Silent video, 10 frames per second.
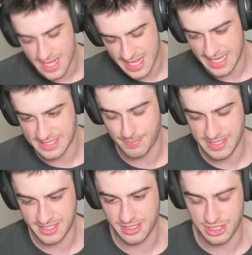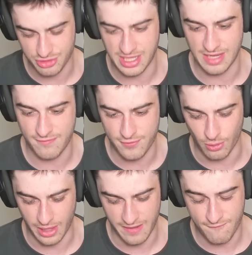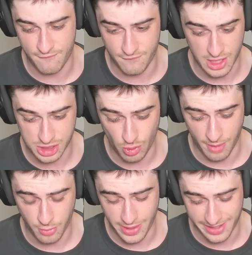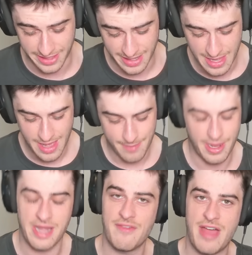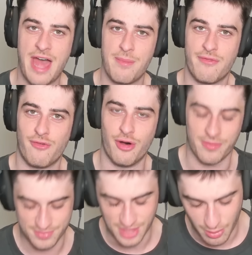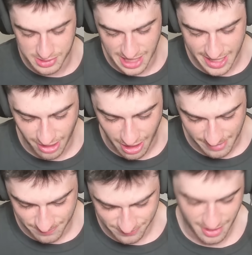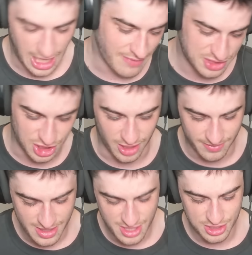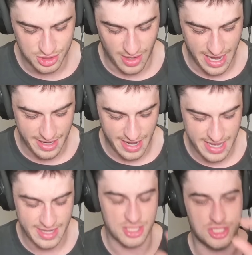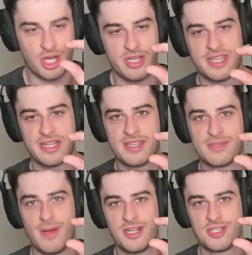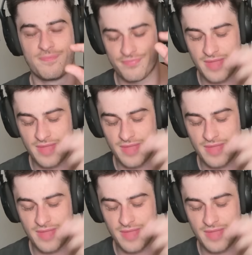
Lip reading: It's basically drinking fuel, and it fucks you up quickly. But I'd never had it before. So I was like, all right, I'll have a shot. So I had a shot is this much.